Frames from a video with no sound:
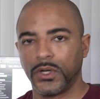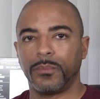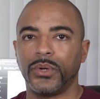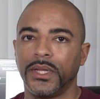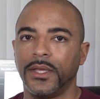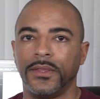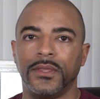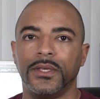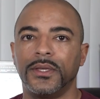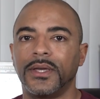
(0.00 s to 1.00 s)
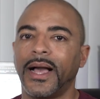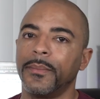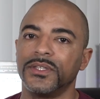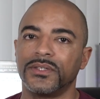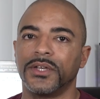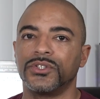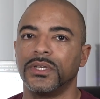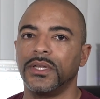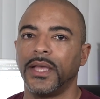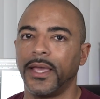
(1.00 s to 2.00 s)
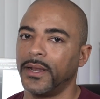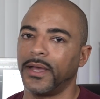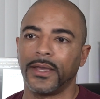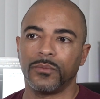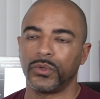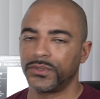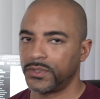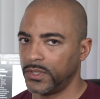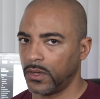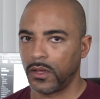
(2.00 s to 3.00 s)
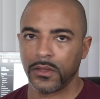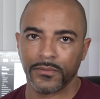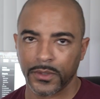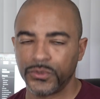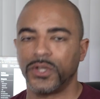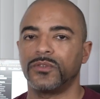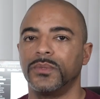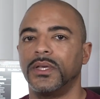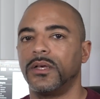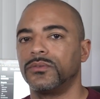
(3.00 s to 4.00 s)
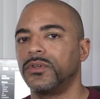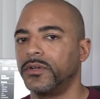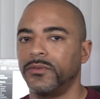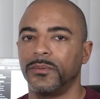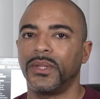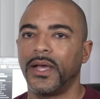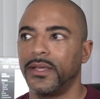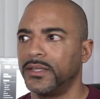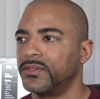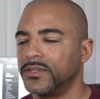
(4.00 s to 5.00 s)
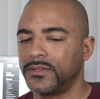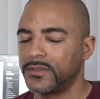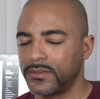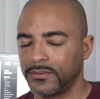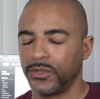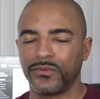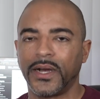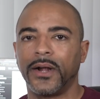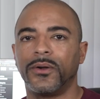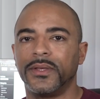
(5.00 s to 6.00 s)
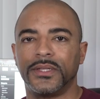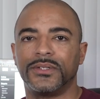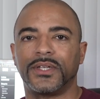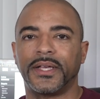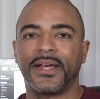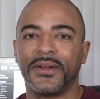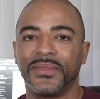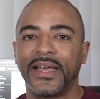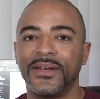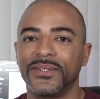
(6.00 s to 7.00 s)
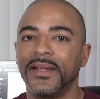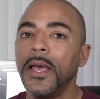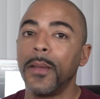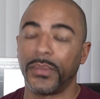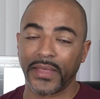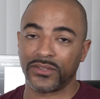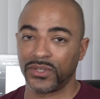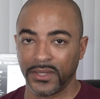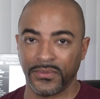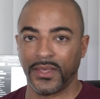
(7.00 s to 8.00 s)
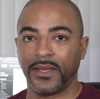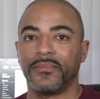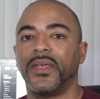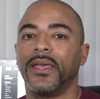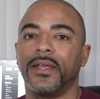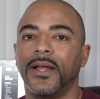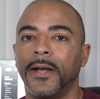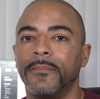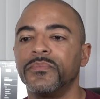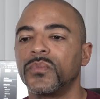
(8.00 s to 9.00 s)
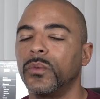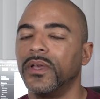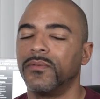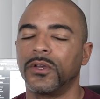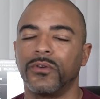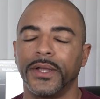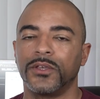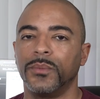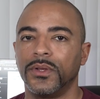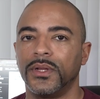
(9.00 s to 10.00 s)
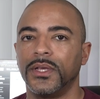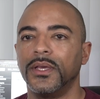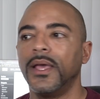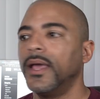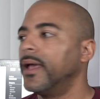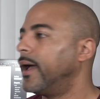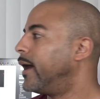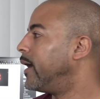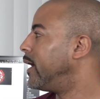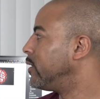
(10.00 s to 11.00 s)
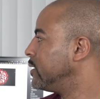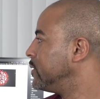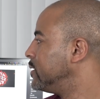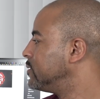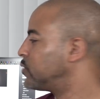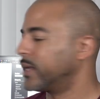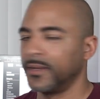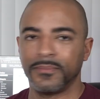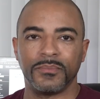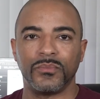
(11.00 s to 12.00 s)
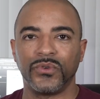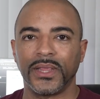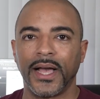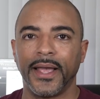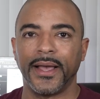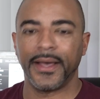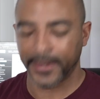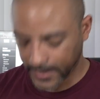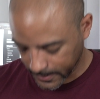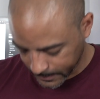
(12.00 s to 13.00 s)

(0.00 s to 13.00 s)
put it in the comment section, and I will see all of them. Trust me, I'll try to reply unless this goes viral and there's like 100,000, but that's a good thing. And we have a great community. I'll even try to rely on,